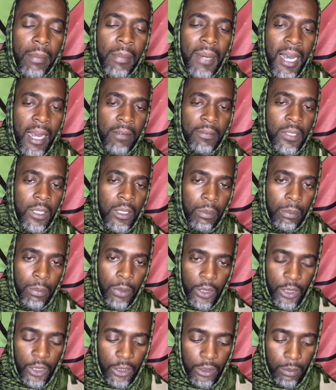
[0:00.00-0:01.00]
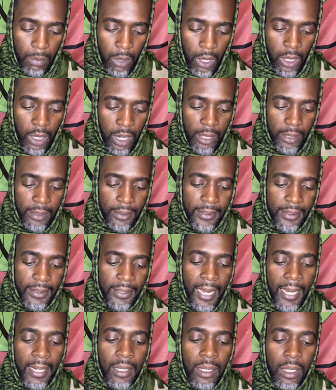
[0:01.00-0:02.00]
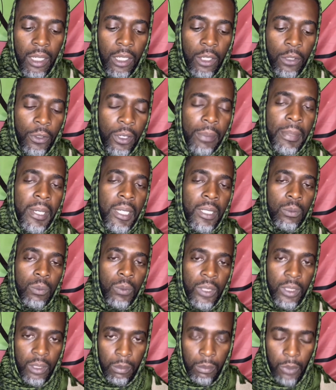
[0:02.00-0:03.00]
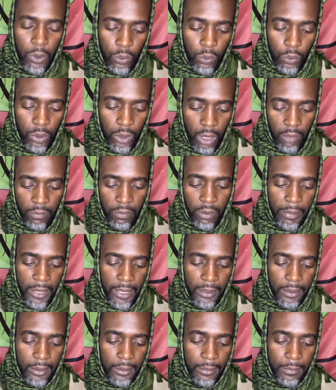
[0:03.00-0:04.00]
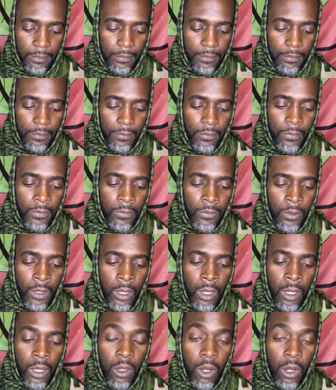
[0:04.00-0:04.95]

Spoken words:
after the British monarch signed an agreement with the Maroon government. Now